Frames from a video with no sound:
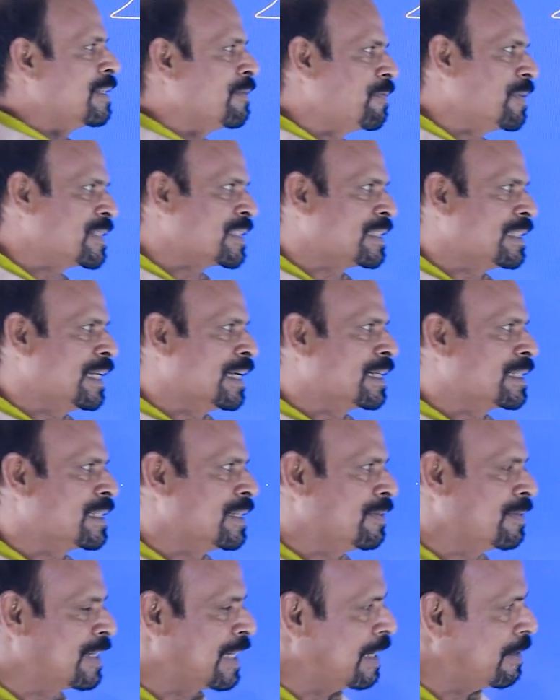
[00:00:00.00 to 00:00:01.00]
the first
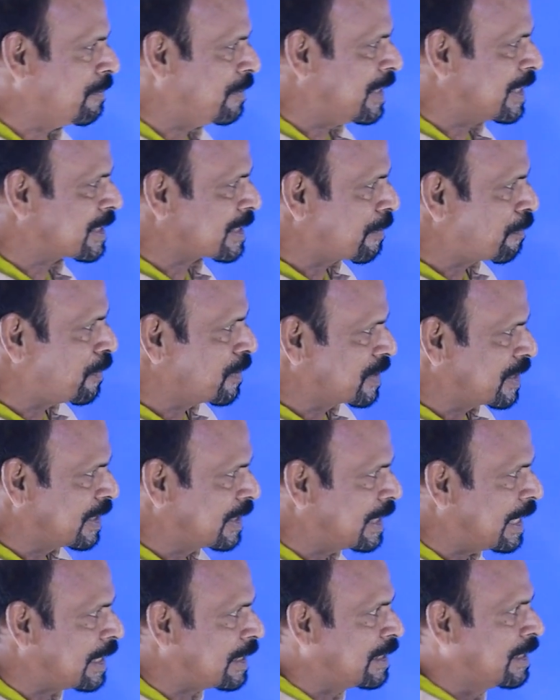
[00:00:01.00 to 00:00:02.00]
negative term. We are
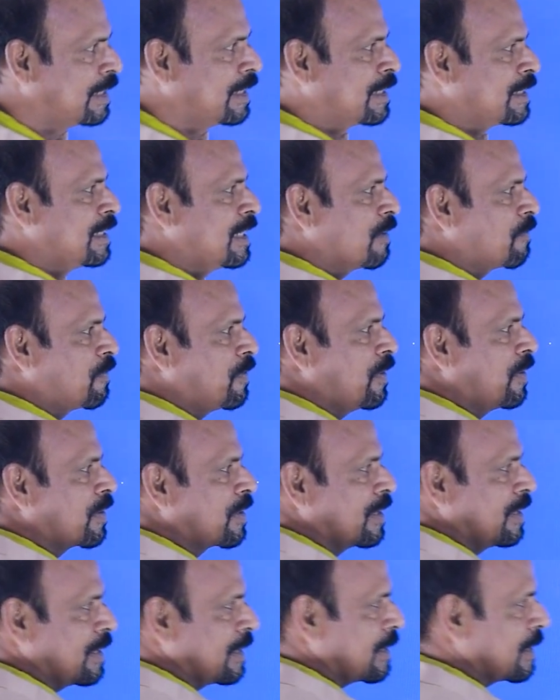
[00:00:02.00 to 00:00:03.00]
supposing that, therefore